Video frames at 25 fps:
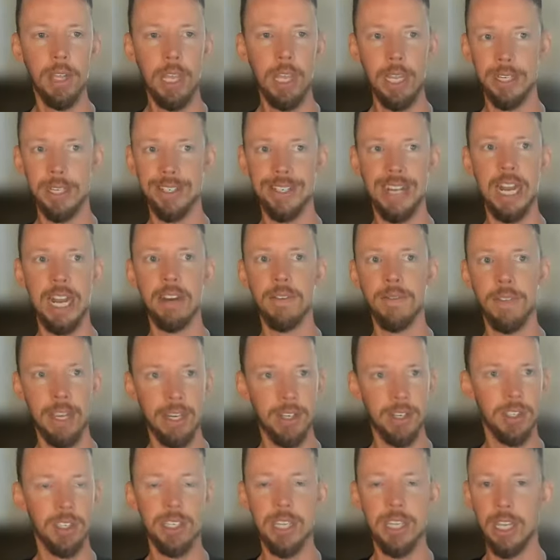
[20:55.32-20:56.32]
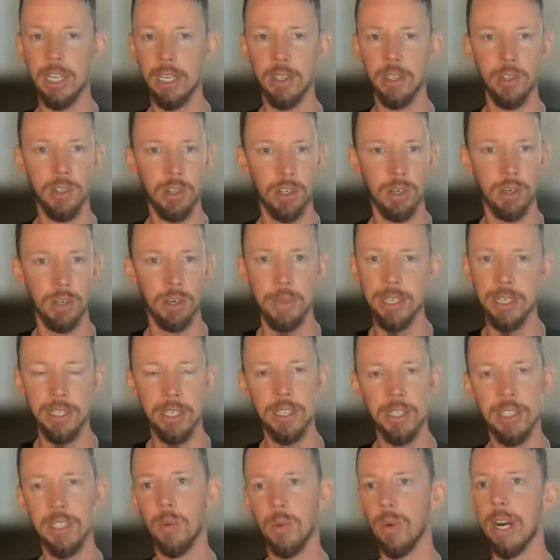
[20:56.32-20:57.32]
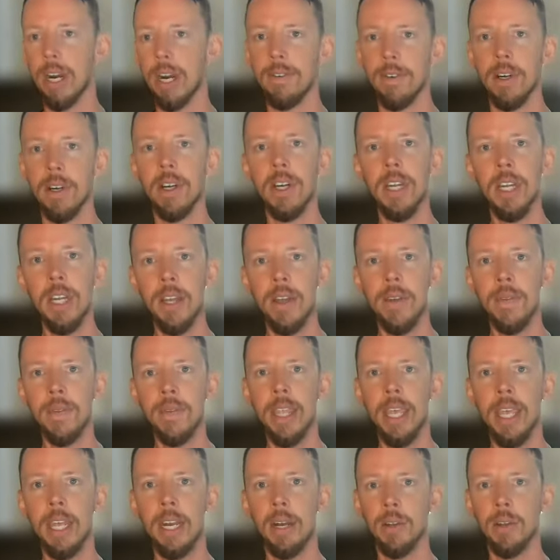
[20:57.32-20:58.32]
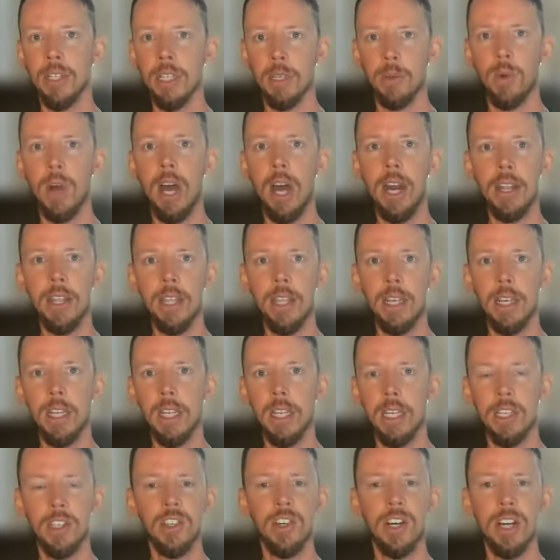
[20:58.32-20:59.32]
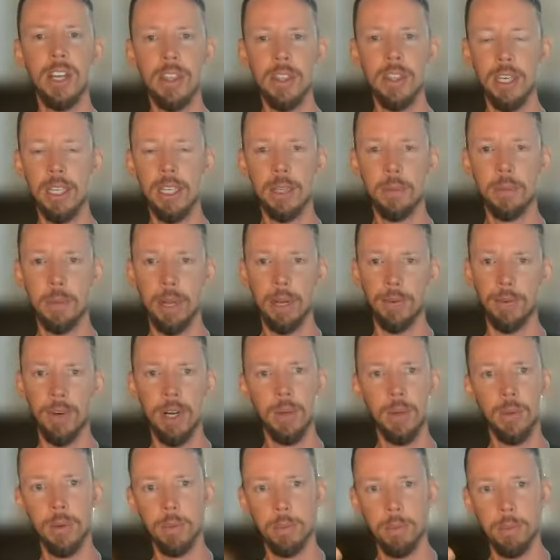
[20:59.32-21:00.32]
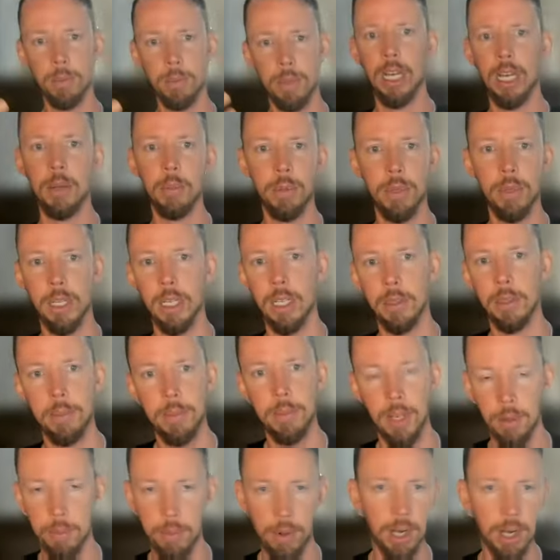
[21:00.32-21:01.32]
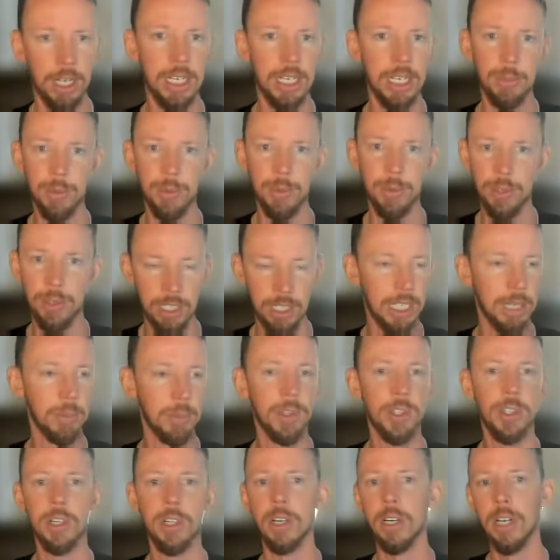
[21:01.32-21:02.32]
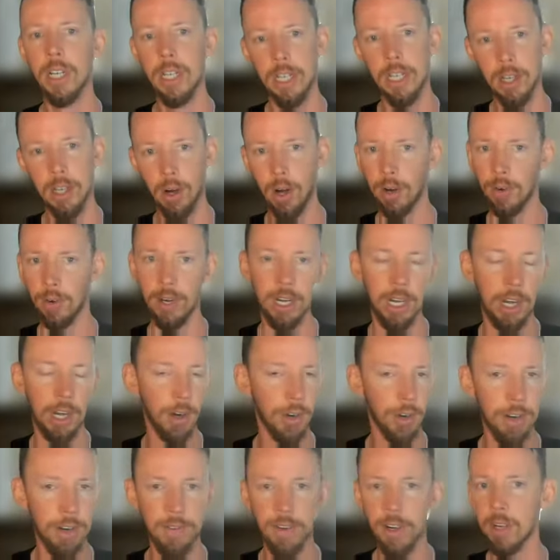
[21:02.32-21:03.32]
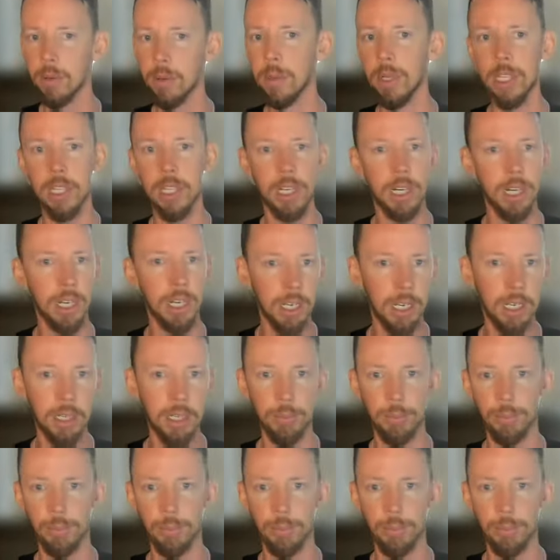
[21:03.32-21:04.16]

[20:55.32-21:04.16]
hey, side effects to taking certain medicines and whatever. And I was like, well, how do they like, is there anything that my ring would pick up? Like, body temperature, skin temperature, heart rate variability,